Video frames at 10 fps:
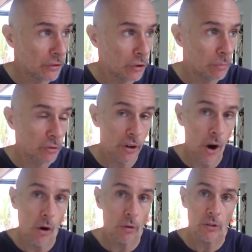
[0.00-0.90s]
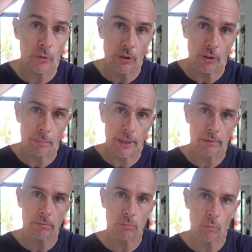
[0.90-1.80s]
numerous ongs, which are
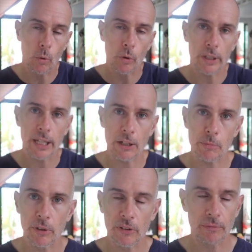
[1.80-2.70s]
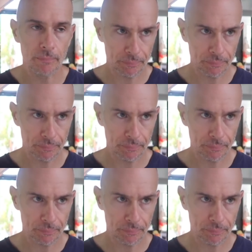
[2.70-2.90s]
big water catchment